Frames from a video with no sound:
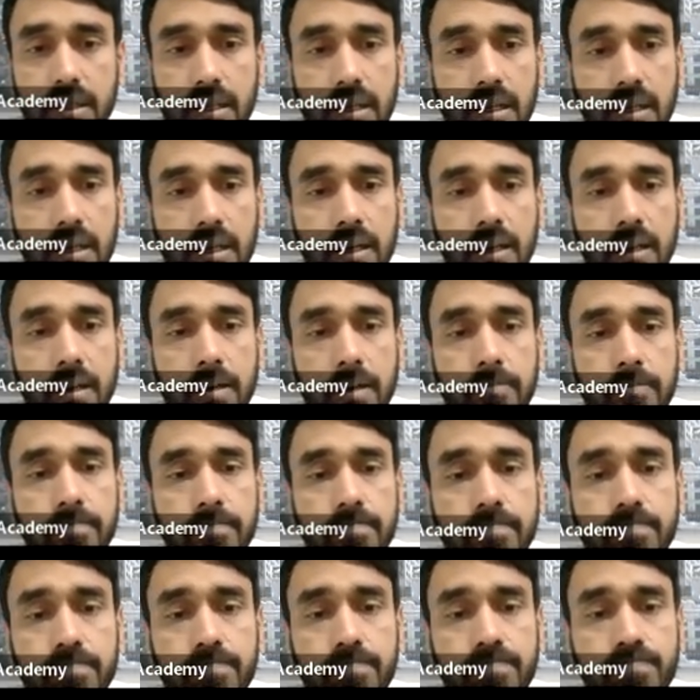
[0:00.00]

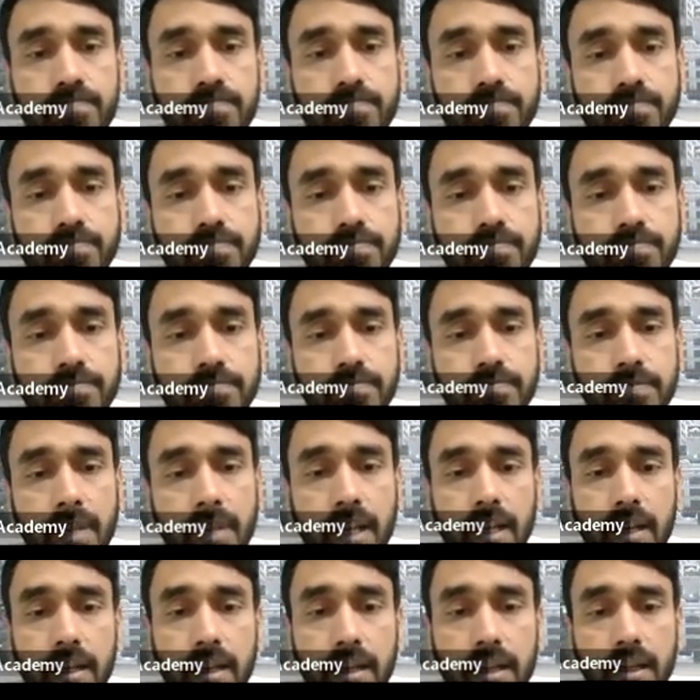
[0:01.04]
Can
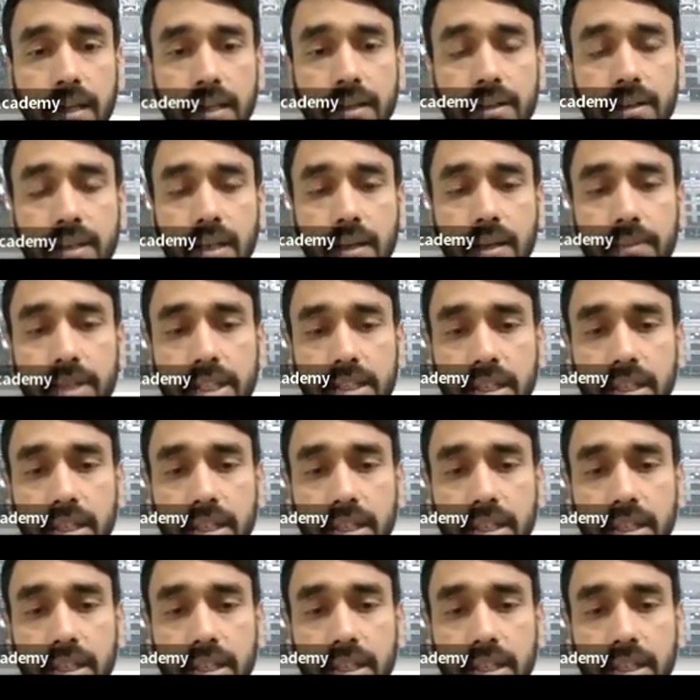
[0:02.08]
you tell me